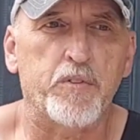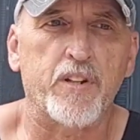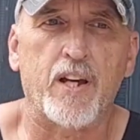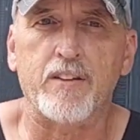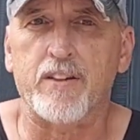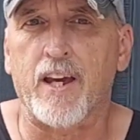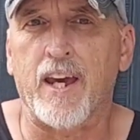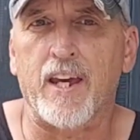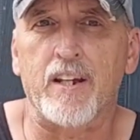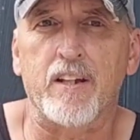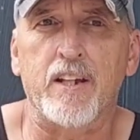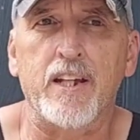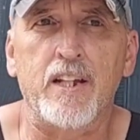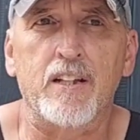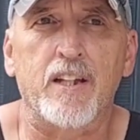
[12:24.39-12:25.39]
Besides, I had
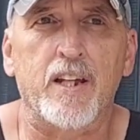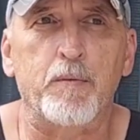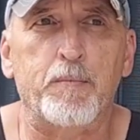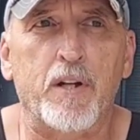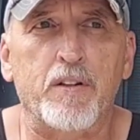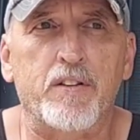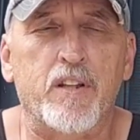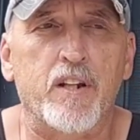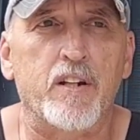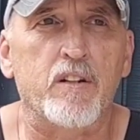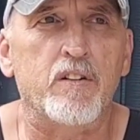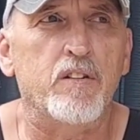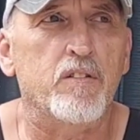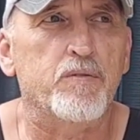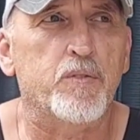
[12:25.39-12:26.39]
a heat lamp out
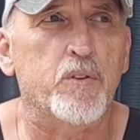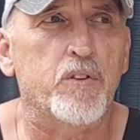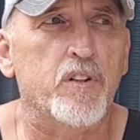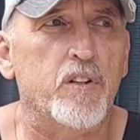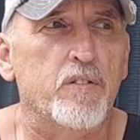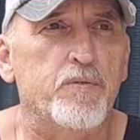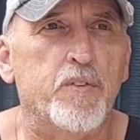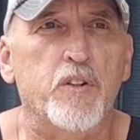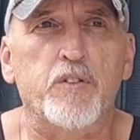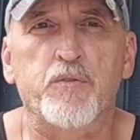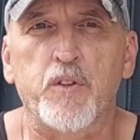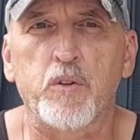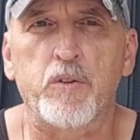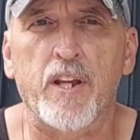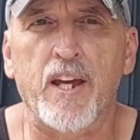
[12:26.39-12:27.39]
there for the first
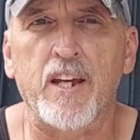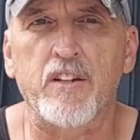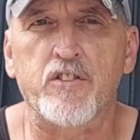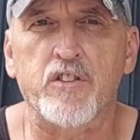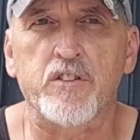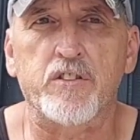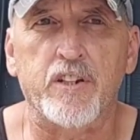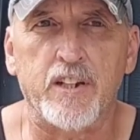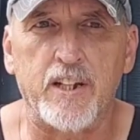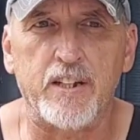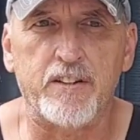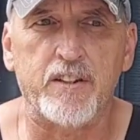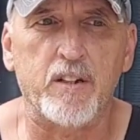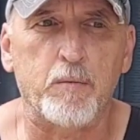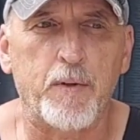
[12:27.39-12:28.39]
few days just to
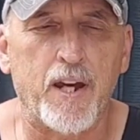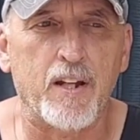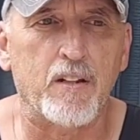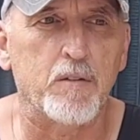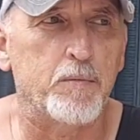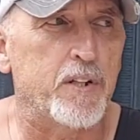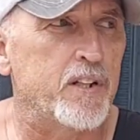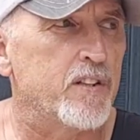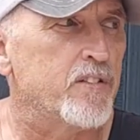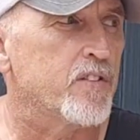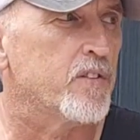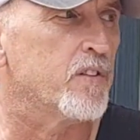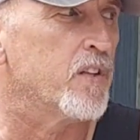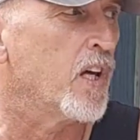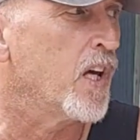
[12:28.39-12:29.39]
get them acclimated
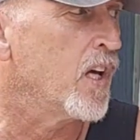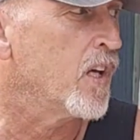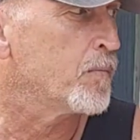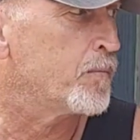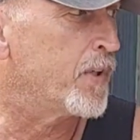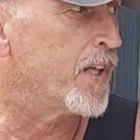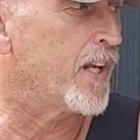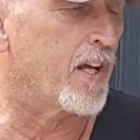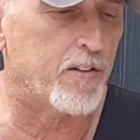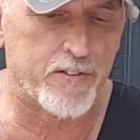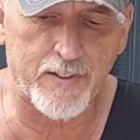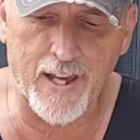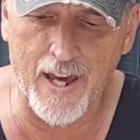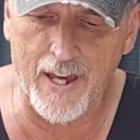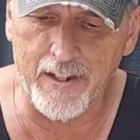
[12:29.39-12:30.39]
to being
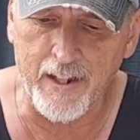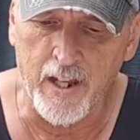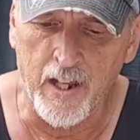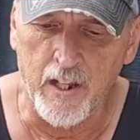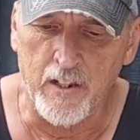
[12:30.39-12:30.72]
outside.